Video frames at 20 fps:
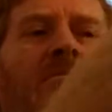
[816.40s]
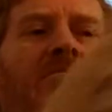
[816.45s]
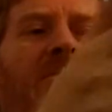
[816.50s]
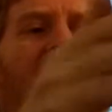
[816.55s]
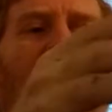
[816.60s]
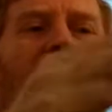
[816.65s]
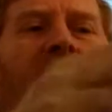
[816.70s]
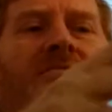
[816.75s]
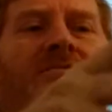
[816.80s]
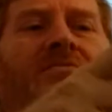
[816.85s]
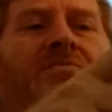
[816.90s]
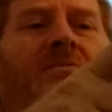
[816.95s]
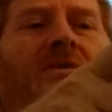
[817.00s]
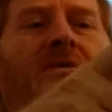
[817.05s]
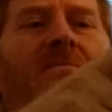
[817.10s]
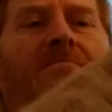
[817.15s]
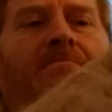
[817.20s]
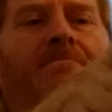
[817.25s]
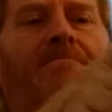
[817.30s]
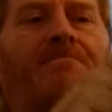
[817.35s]
to be able to
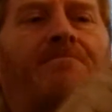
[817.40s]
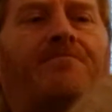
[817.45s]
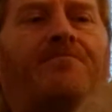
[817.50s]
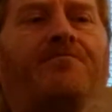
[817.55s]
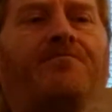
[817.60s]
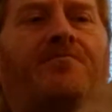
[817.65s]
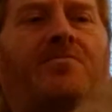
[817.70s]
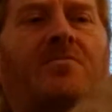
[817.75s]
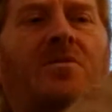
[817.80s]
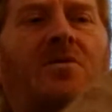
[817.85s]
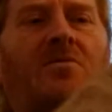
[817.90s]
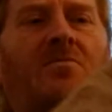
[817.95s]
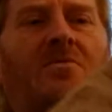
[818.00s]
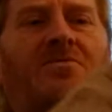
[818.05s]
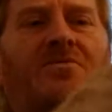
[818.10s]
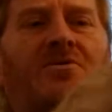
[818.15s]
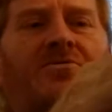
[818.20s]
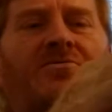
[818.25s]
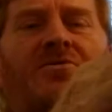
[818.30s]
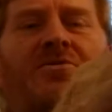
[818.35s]
swim, you would
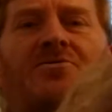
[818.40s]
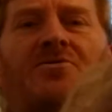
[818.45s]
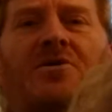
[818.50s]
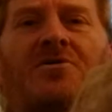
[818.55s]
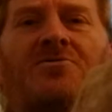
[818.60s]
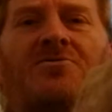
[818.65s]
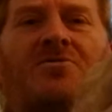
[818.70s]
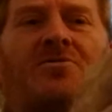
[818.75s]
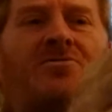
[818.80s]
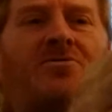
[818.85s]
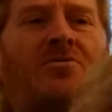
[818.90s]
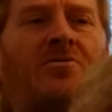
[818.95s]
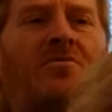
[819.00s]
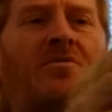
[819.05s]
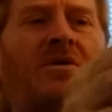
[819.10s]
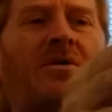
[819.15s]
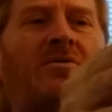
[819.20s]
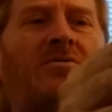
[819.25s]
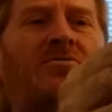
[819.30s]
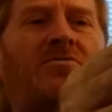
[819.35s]
just adjust the
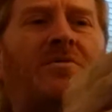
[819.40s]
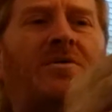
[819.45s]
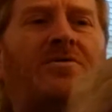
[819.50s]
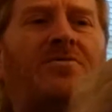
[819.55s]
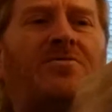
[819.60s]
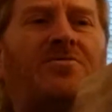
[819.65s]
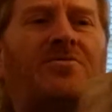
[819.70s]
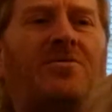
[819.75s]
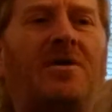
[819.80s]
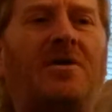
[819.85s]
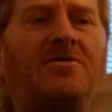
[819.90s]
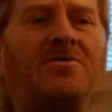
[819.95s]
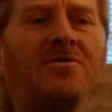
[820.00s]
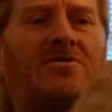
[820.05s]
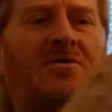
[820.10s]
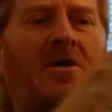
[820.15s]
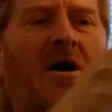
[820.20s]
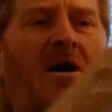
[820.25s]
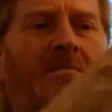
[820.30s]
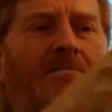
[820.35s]
2 ear twists at the
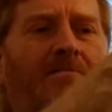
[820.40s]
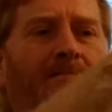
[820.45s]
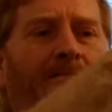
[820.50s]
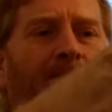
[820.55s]
top.